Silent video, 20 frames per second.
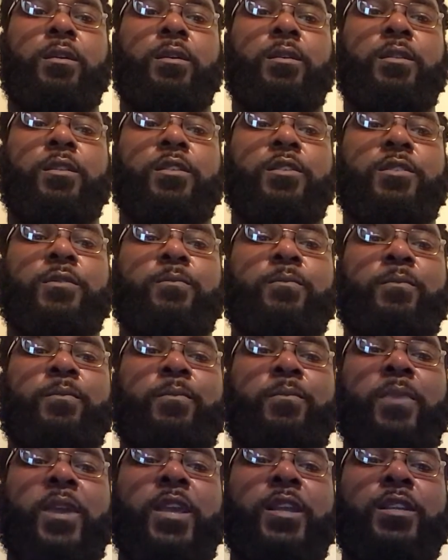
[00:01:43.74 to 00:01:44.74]
The
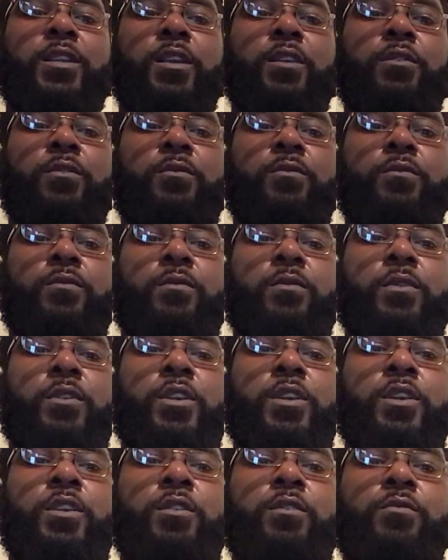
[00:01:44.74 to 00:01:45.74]
spectacle
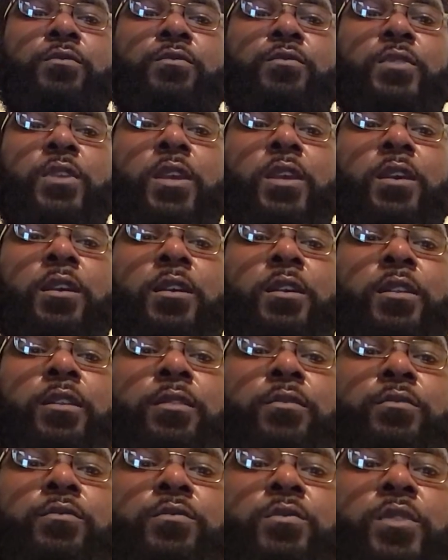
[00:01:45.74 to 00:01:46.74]
cues
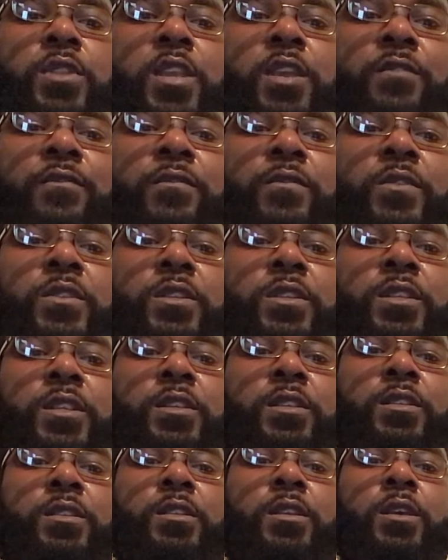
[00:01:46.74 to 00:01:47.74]
includes
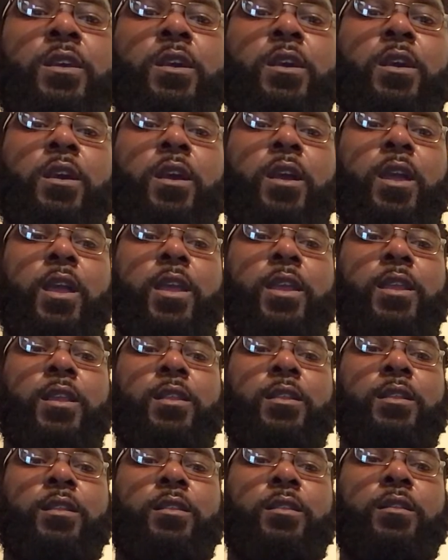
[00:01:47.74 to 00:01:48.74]
differences
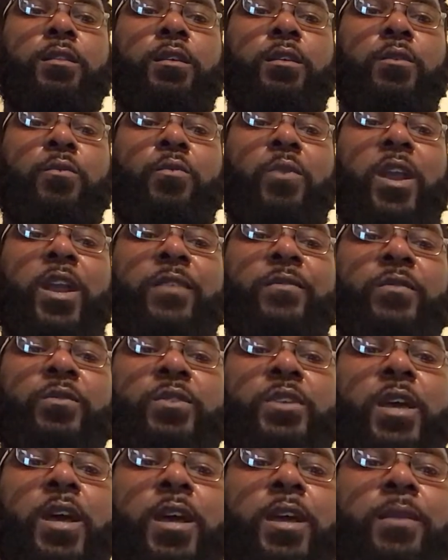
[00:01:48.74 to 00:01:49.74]
in the arrival
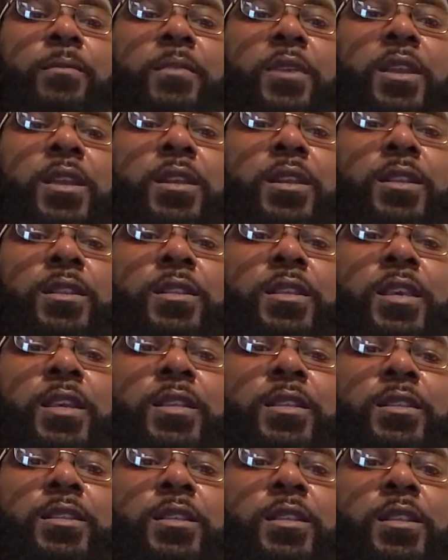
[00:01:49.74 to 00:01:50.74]
time and
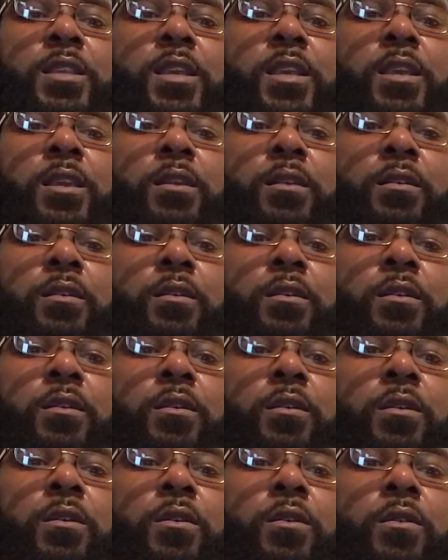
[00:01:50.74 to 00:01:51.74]
intensity
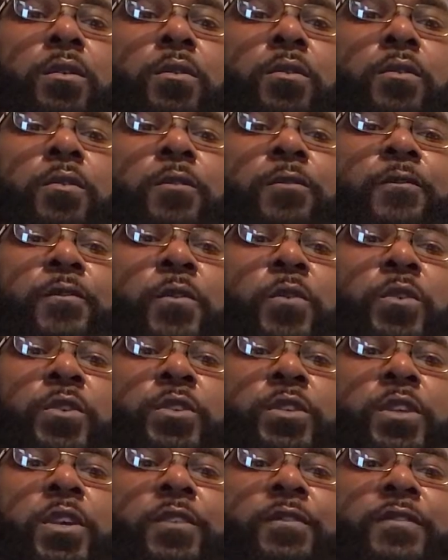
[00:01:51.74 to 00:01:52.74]
or
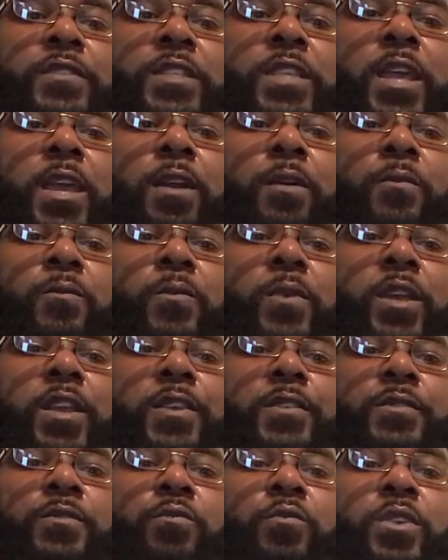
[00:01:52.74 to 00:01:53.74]
force of sound
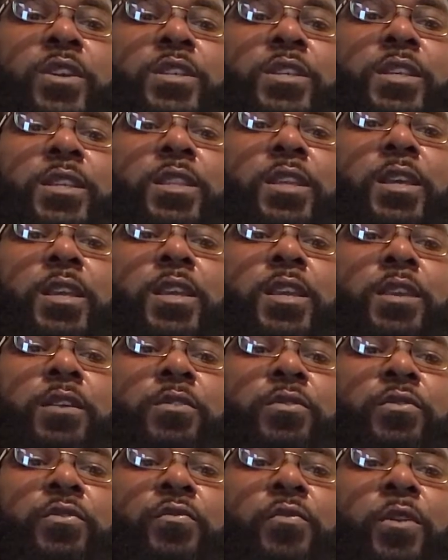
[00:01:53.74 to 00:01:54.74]
waves reaching the
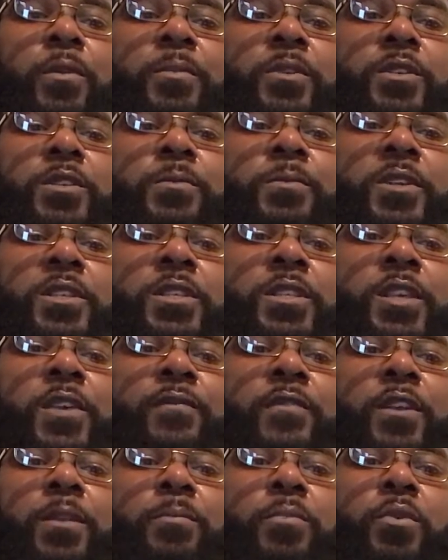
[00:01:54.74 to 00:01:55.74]
ears from a
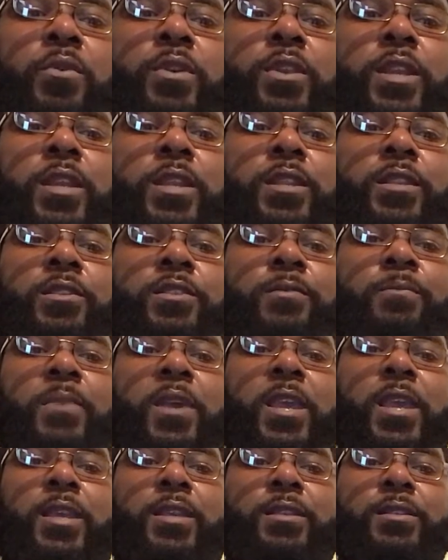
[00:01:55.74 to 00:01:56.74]
specific point in
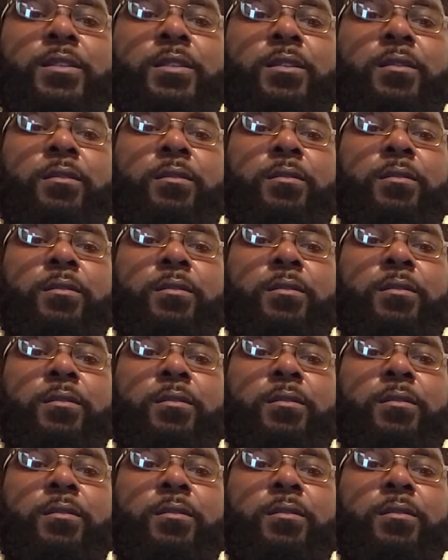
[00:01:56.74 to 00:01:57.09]
space.